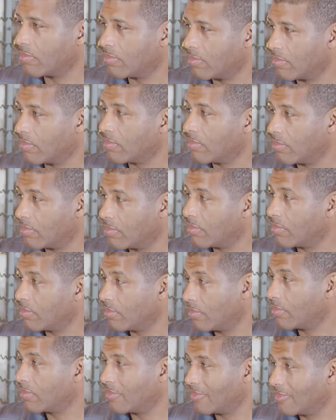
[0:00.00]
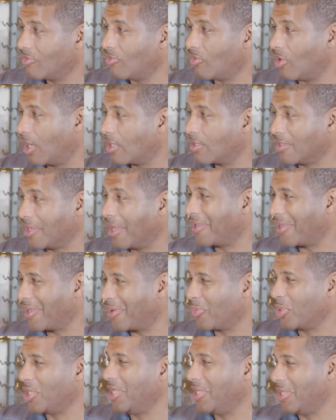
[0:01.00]
producing money for the state. Right. Yeah,
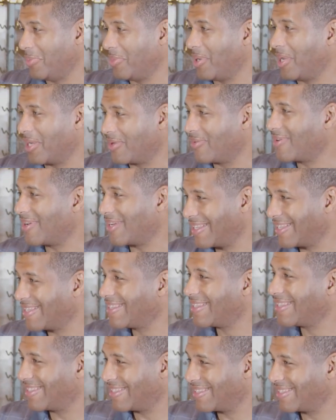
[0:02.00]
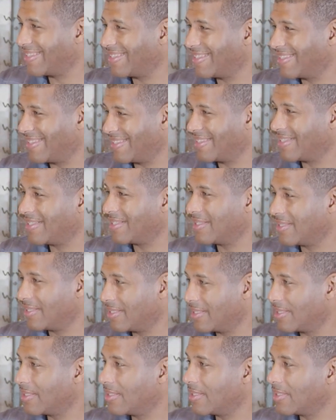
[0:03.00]
because a lot of our taxes actually come
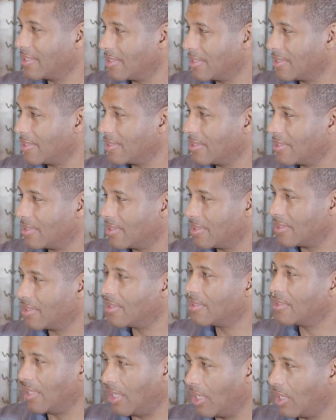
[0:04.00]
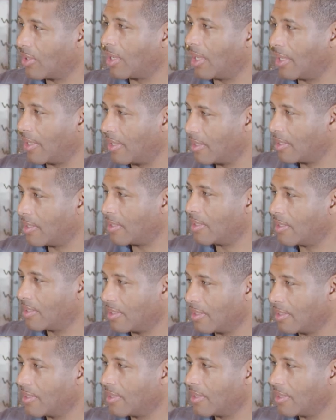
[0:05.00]
from a transfer tax. So okay. They're like, we
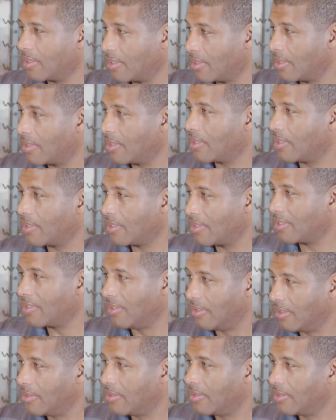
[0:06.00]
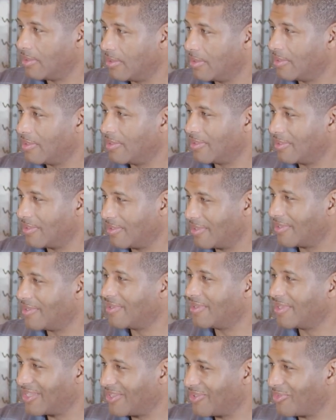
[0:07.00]
still need the money. So like, do it, but just don't talk about it.